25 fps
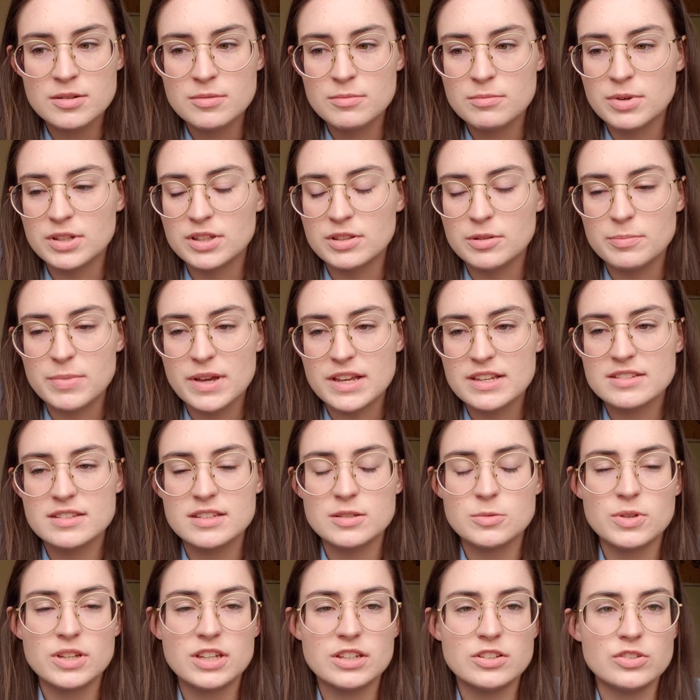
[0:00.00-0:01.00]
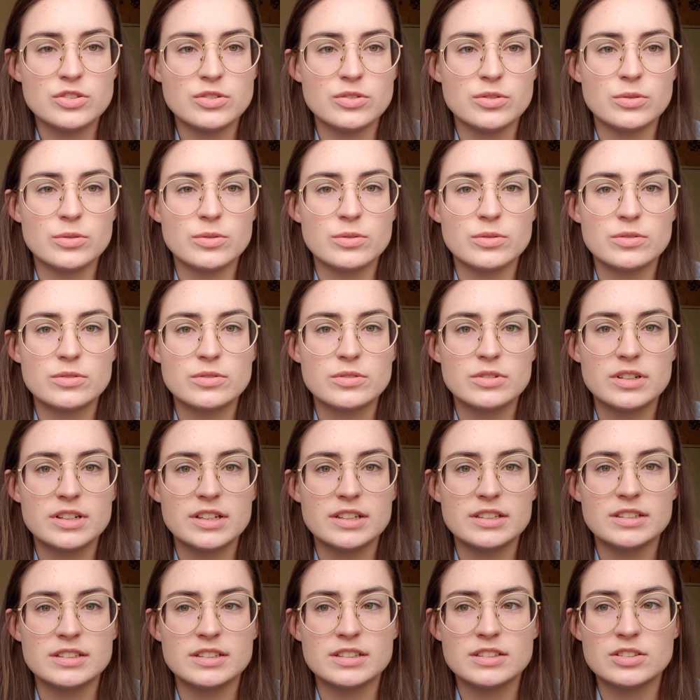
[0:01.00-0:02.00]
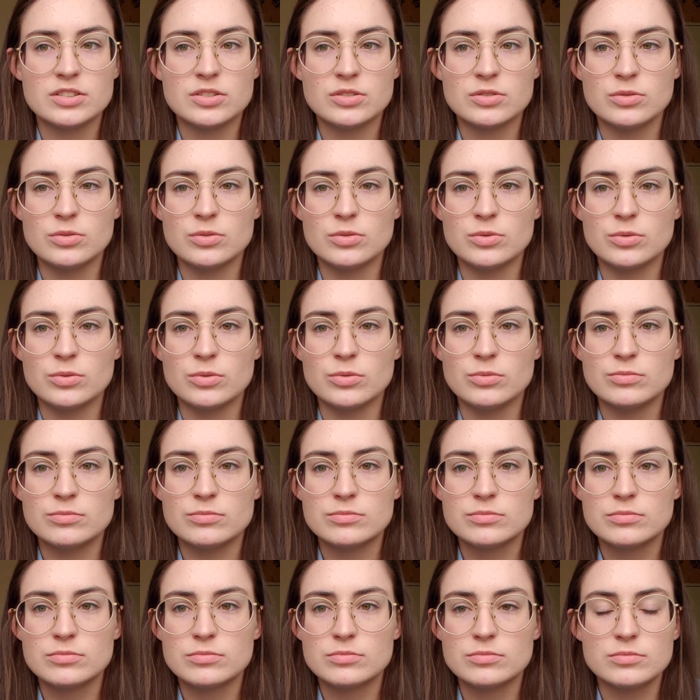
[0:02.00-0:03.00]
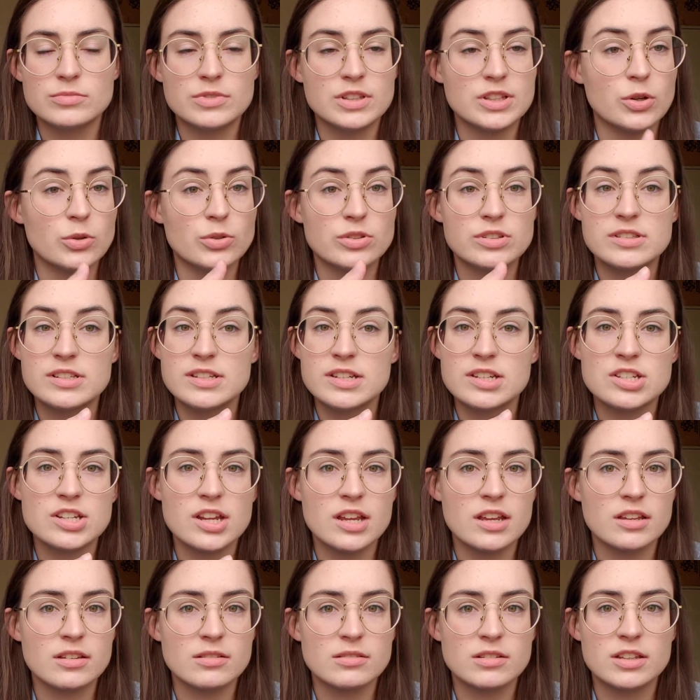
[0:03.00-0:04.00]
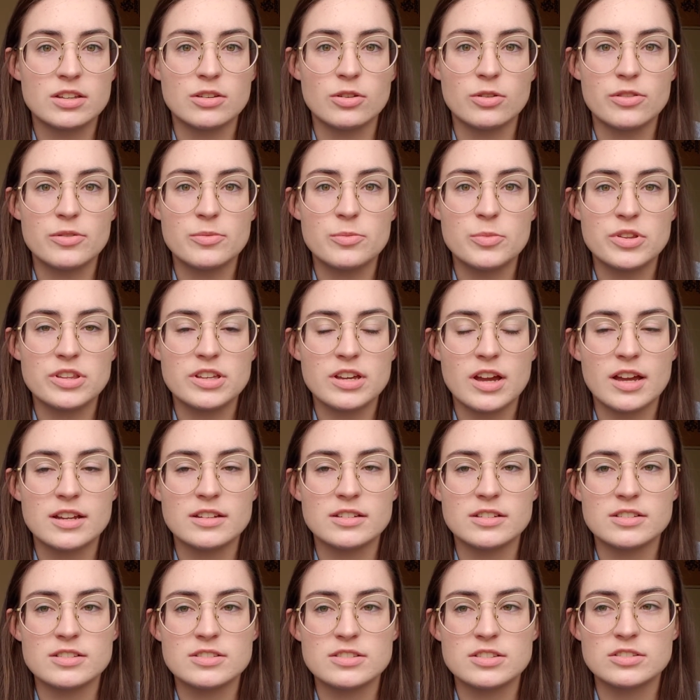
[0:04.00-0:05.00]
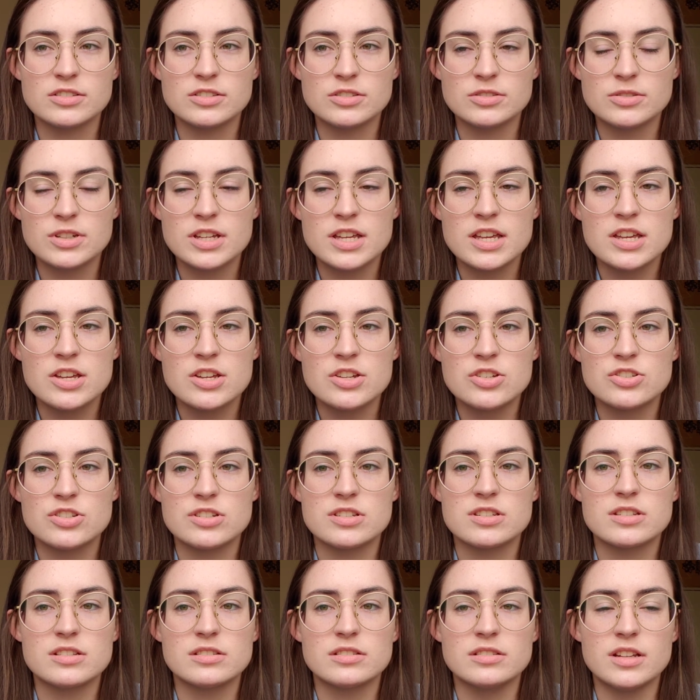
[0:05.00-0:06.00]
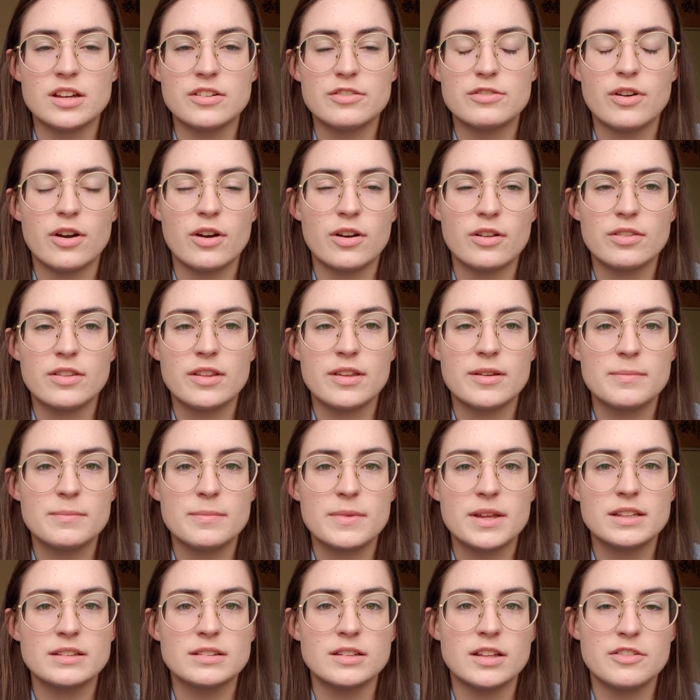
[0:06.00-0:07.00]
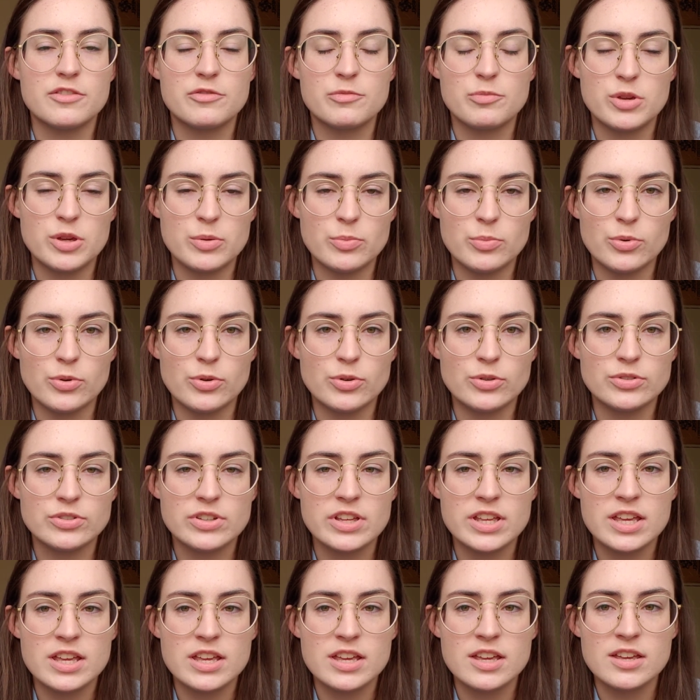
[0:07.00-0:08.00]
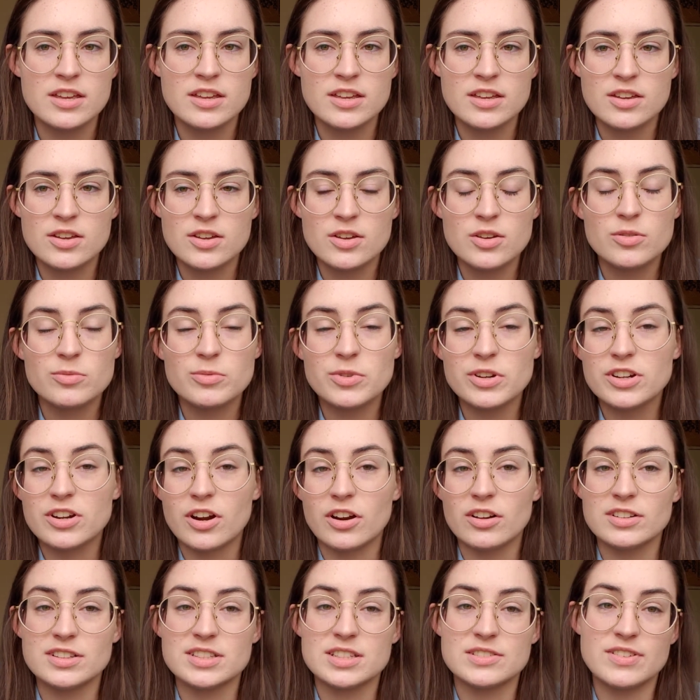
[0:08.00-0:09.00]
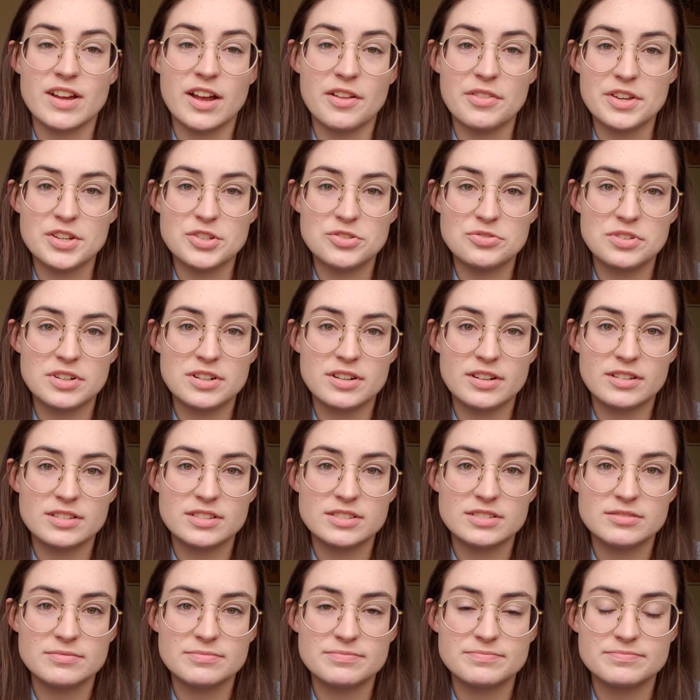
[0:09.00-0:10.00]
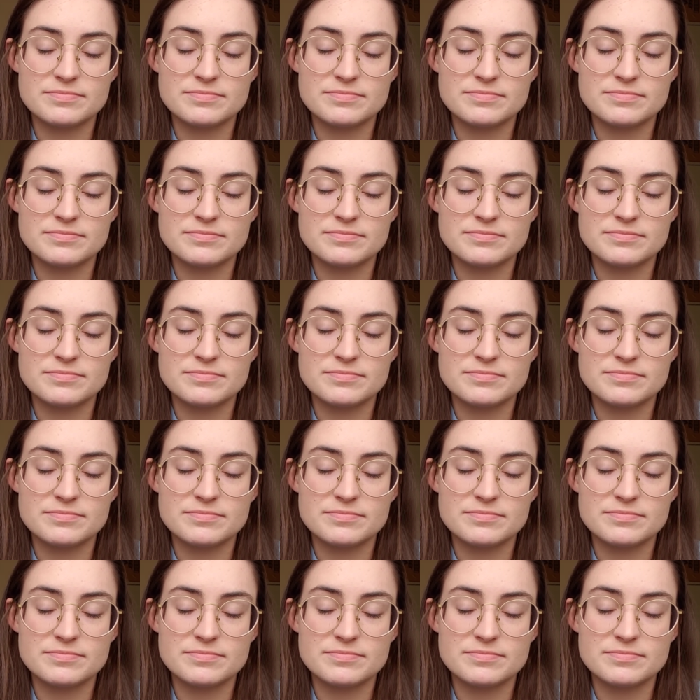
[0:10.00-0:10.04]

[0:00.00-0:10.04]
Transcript: But the best thing we can do is to, the old cliche, kill them with kindness, just love on them, love people, regardless of how they treat us.